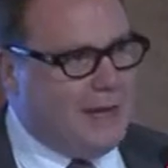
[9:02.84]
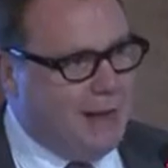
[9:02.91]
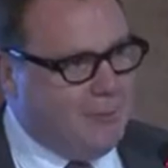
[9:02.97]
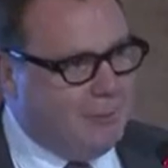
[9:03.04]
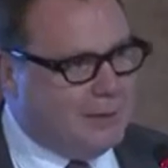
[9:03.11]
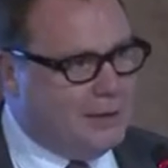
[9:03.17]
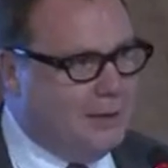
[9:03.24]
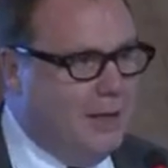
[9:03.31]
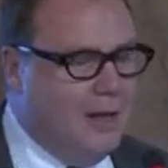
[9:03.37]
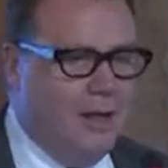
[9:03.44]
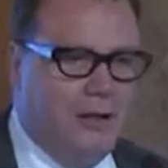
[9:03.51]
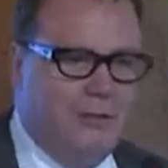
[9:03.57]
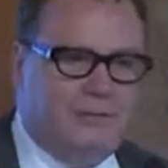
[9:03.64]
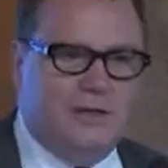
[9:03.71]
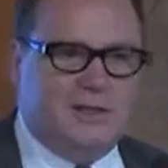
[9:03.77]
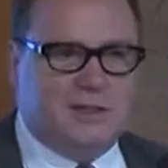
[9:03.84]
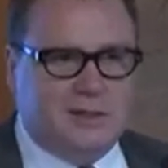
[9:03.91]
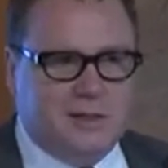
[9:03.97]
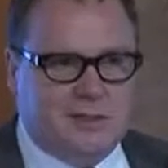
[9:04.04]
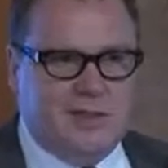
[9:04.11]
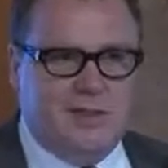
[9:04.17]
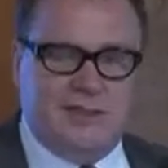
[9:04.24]
capital, a
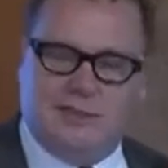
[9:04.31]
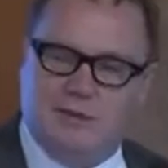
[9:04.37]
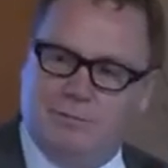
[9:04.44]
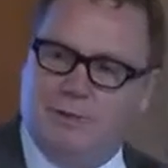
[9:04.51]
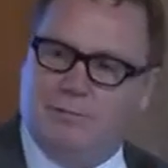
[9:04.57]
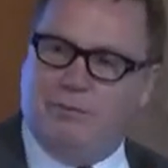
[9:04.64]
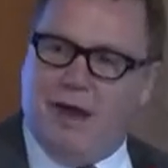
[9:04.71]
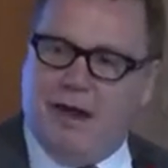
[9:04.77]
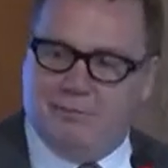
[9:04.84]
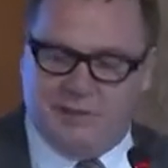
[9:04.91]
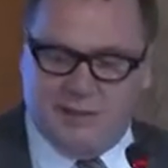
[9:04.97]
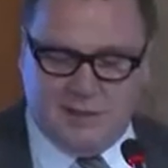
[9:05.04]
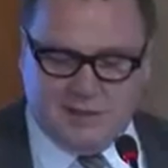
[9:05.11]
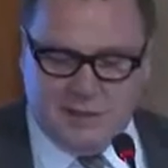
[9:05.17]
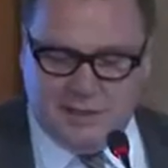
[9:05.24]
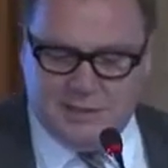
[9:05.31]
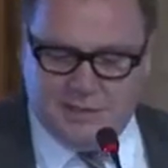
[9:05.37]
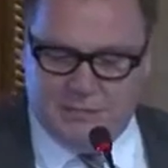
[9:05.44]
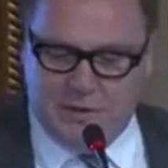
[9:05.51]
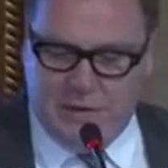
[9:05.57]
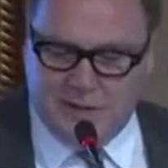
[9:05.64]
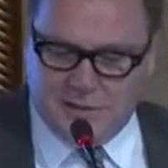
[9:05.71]
fiscal system that perhaps
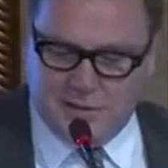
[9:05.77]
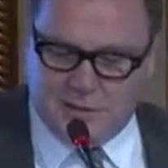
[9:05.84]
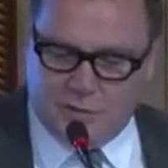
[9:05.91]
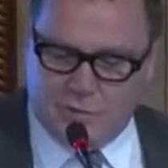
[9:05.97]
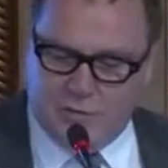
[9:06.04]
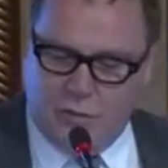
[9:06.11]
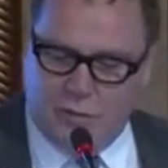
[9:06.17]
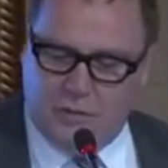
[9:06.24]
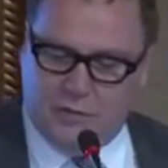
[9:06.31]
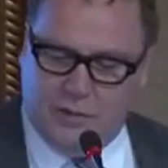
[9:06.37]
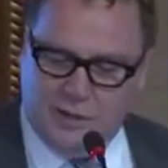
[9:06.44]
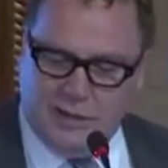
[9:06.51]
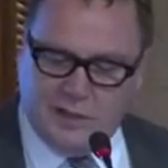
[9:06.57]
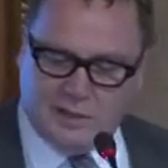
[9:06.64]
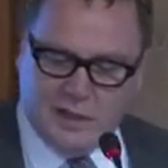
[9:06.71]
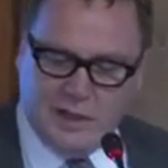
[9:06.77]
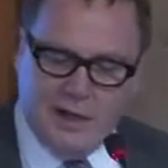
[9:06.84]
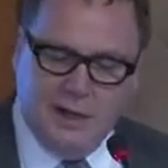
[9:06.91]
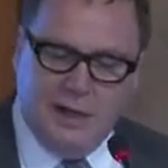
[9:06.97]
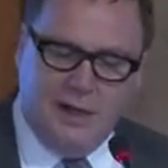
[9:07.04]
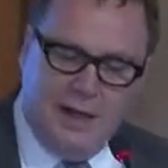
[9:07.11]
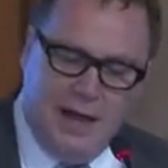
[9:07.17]
incentivizes the wrong things.
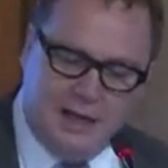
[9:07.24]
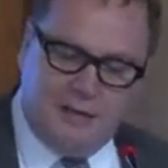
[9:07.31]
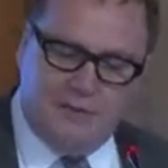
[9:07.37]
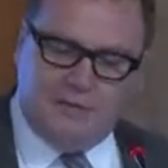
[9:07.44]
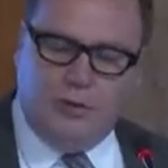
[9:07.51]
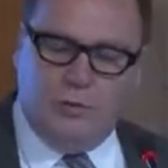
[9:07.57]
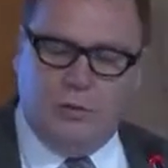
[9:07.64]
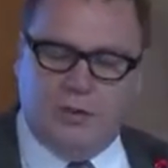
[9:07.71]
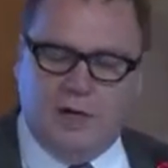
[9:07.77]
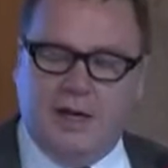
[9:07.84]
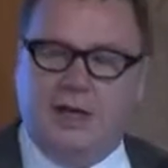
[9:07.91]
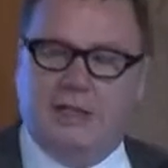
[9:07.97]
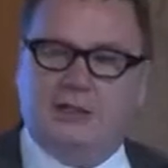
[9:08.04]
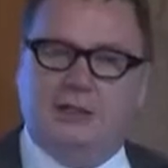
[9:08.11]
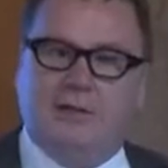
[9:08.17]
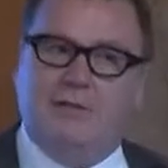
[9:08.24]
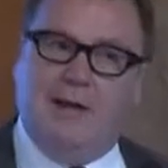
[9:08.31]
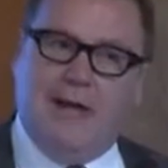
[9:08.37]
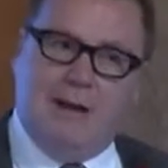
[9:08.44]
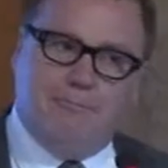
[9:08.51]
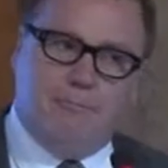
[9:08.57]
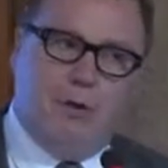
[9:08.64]
Lack of coordination of
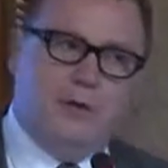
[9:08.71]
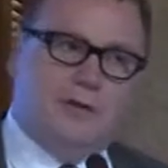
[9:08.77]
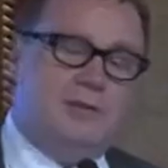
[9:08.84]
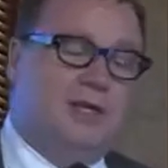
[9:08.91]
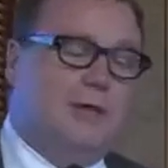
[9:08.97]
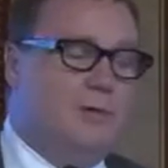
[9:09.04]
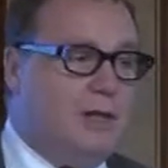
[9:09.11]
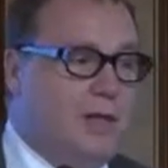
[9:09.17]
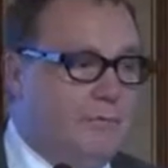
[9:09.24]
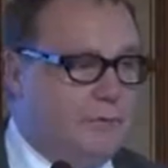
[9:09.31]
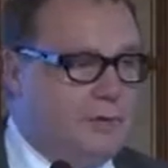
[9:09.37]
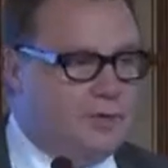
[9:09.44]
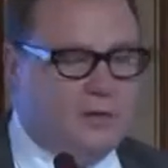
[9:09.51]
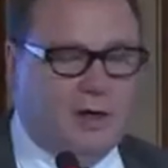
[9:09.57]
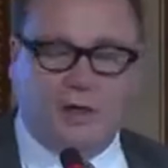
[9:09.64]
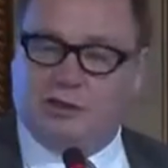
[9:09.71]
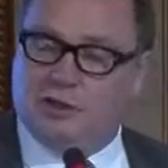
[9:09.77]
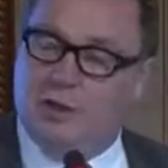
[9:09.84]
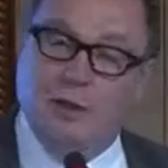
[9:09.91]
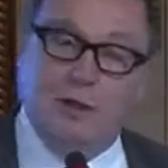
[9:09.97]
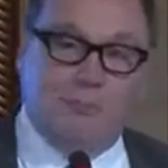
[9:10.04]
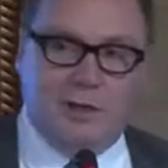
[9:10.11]
land policy with
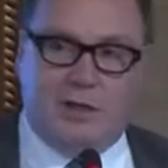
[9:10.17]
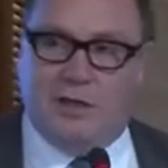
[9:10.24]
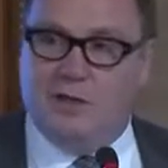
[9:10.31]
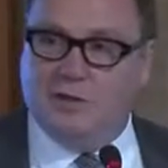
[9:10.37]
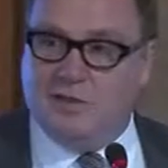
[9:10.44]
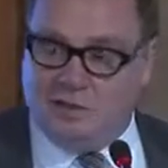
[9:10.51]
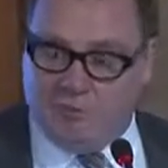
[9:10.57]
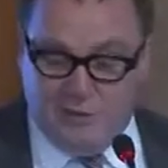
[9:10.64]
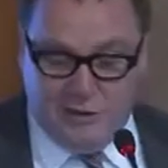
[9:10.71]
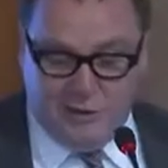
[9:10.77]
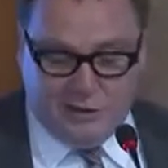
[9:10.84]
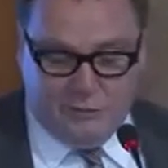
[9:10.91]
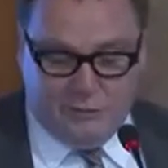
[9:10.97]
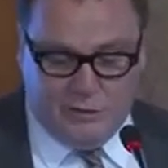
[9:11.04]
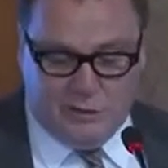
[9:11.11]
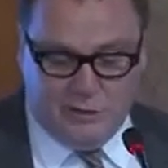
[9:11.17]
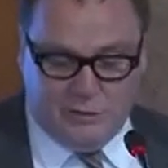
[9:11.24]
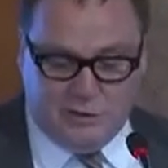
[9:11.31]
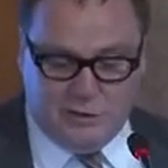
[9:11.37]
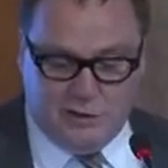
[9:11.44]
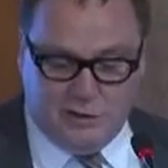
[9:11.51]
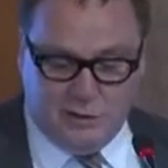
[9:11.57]
infrastructure because it's very
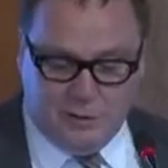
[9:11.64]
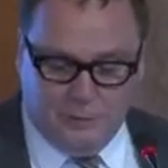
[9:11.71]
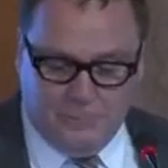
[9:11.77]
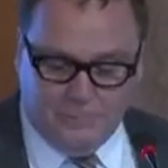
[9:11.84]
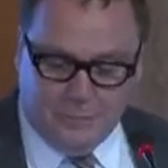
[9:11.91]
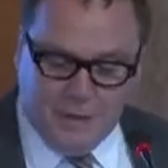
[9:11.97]
difficult to do.